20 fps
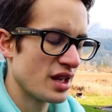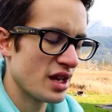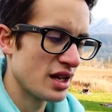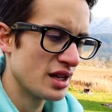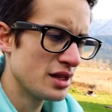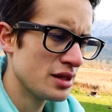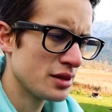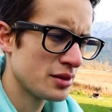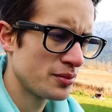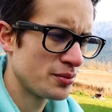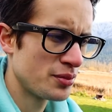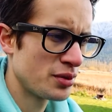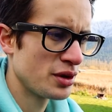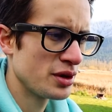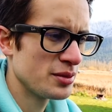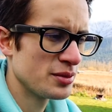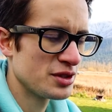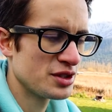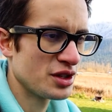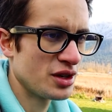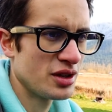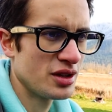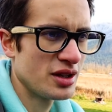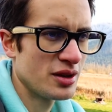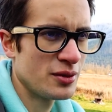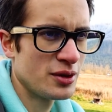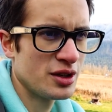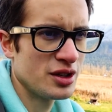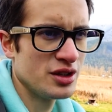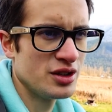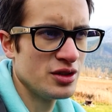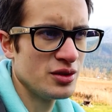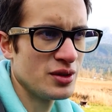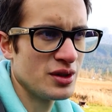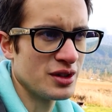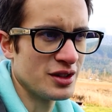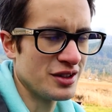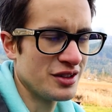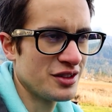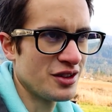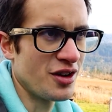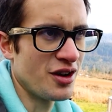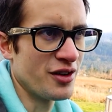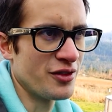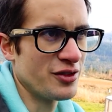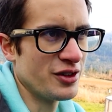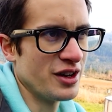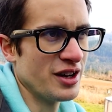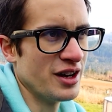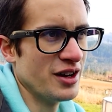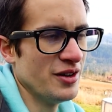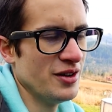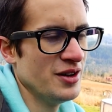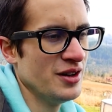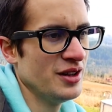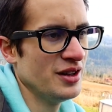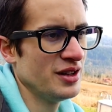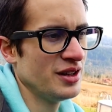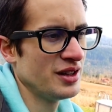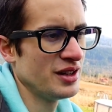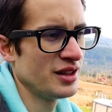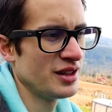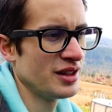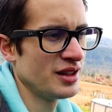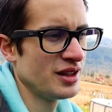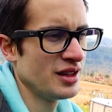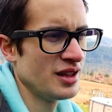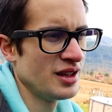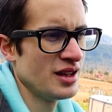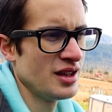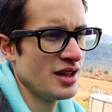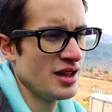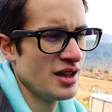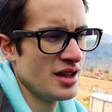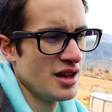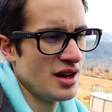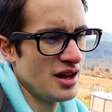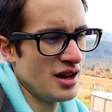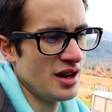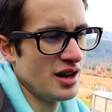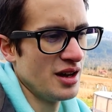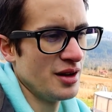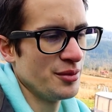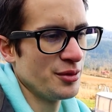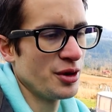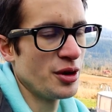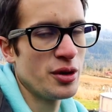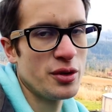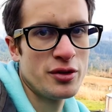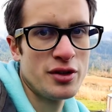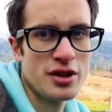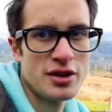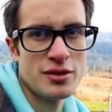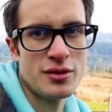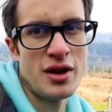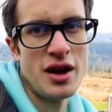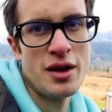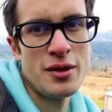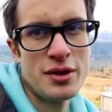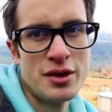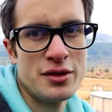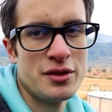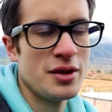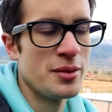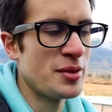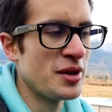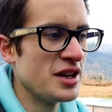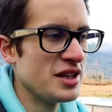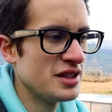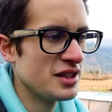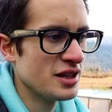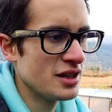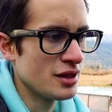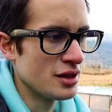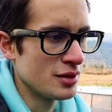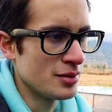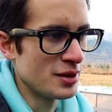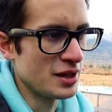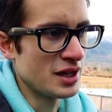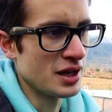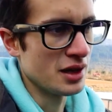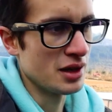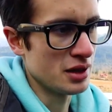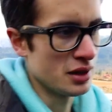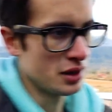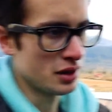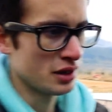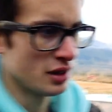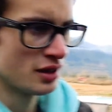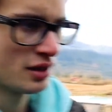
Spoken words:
that is pretty much all I want to do on this car for now. The whole reason why I want to repaint it is because